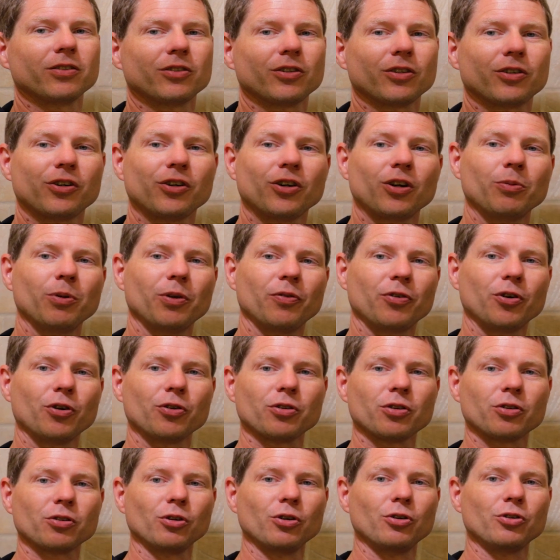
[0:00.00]
and secure, but if
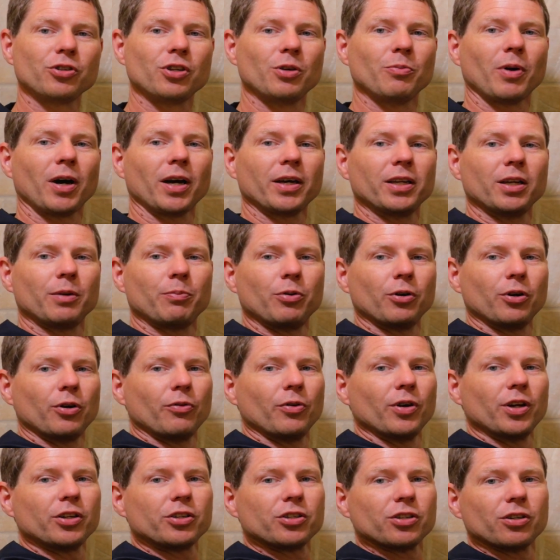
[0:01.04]
yours is loose, you might need to put a
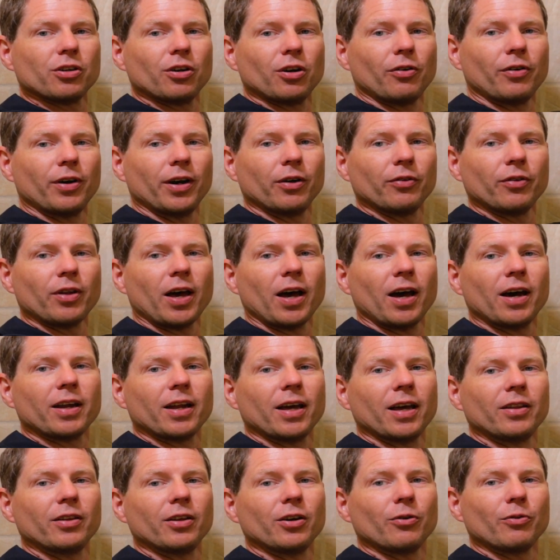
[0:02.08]
wrench around that
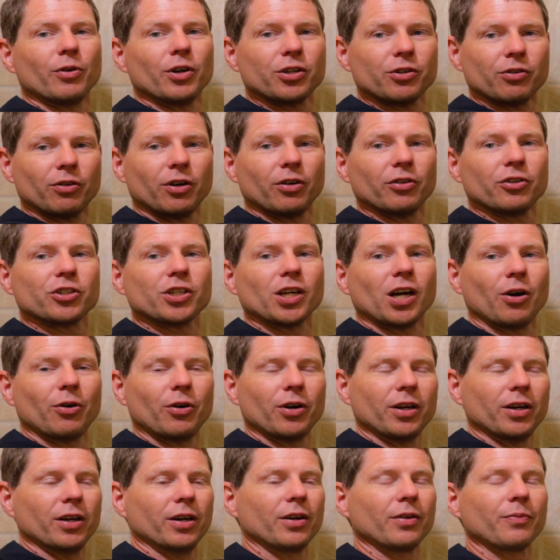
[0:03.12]
and then a wrench around the shower
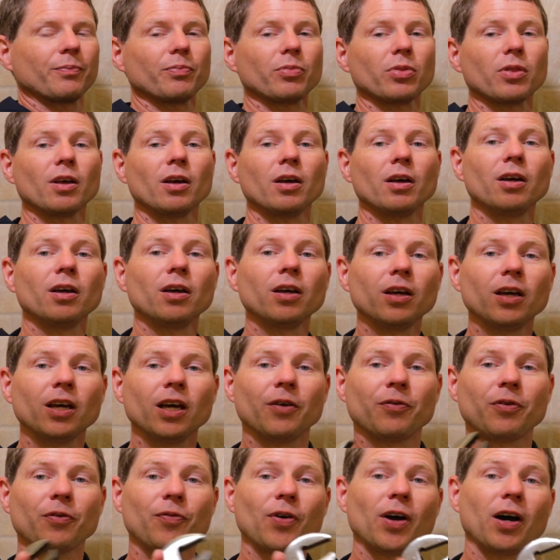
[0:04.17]
head.
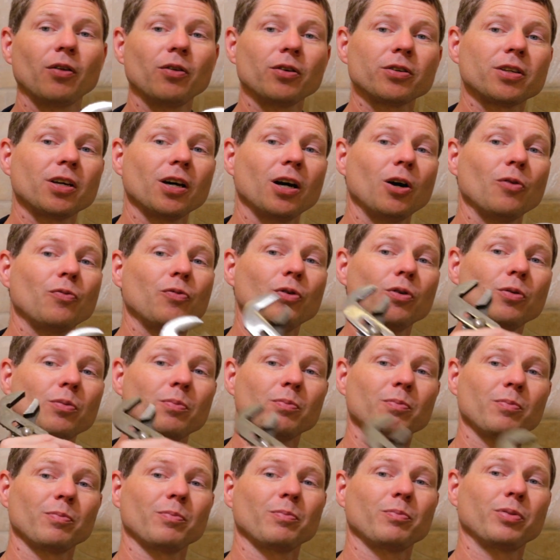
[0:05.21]
If you found this helpful,
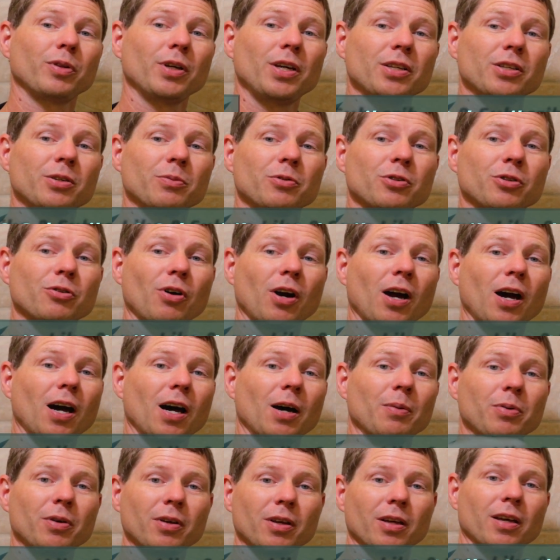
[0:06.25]
please
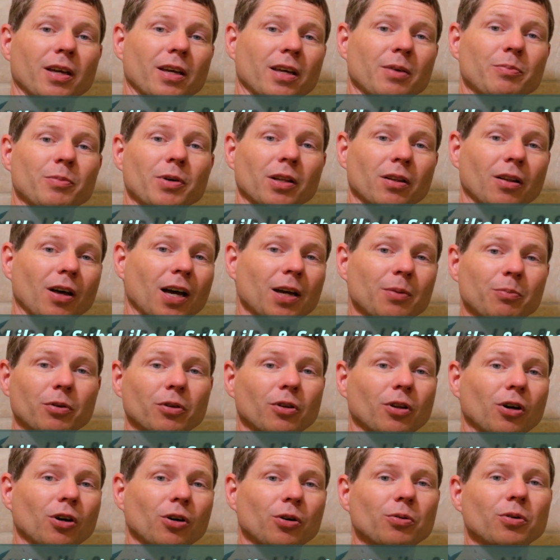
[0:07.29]
subscribe and give me a like
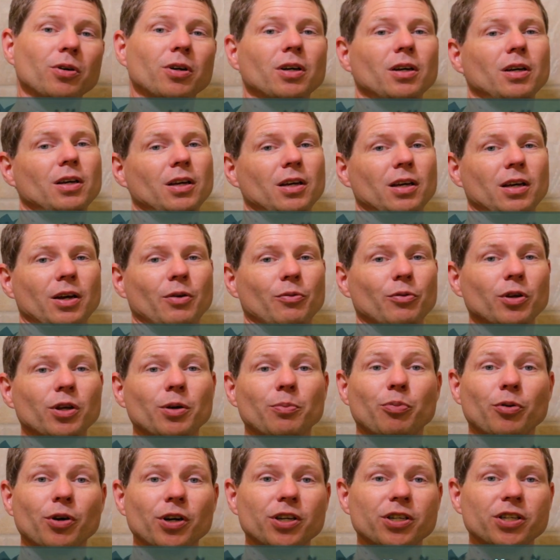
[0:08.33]
below. I really
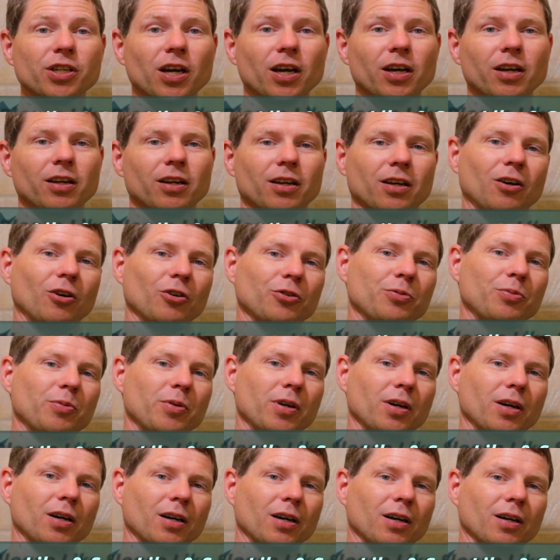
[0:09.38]
appreciate it. It helps
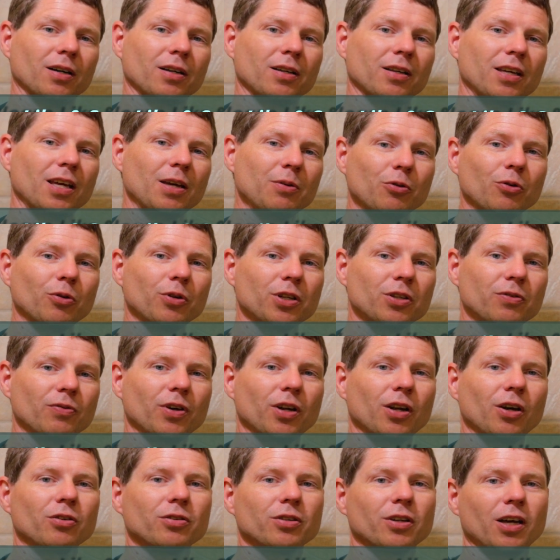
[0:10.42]
me keep doing these
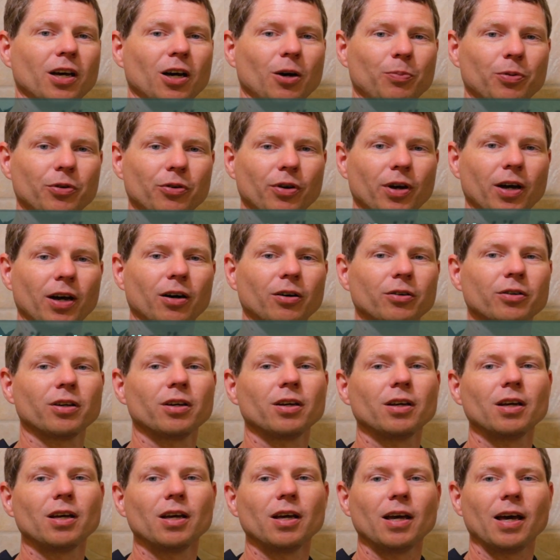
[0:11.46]
videos and helping you out.
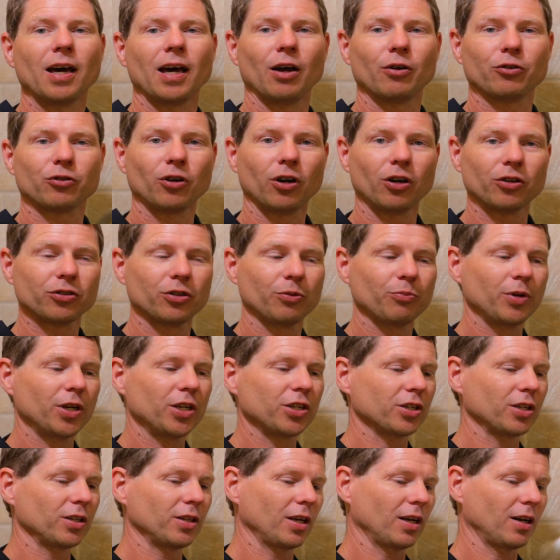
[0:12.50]
And I was going to also
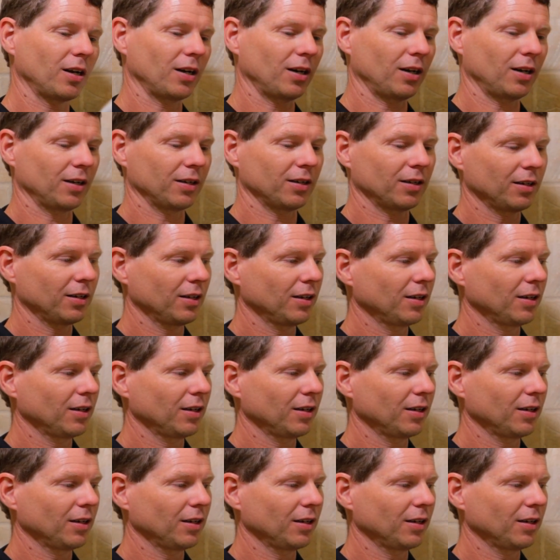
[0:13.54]
mention that